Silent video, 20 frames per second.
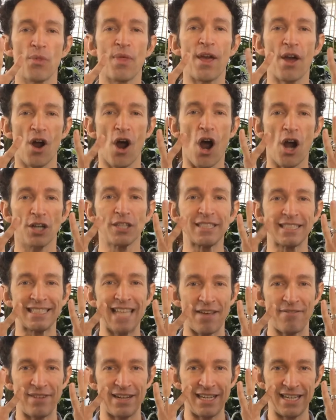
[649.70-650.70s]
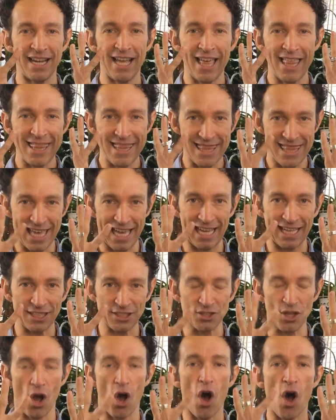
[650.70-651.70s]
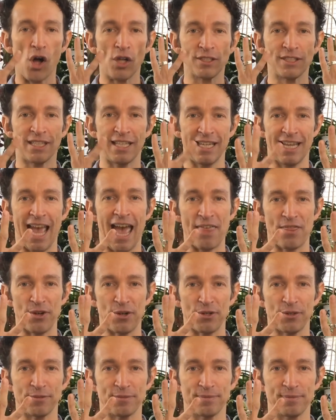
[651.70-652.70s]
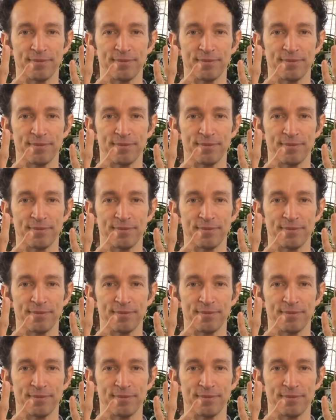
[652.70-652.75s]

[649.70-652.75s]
there are 7 things all together.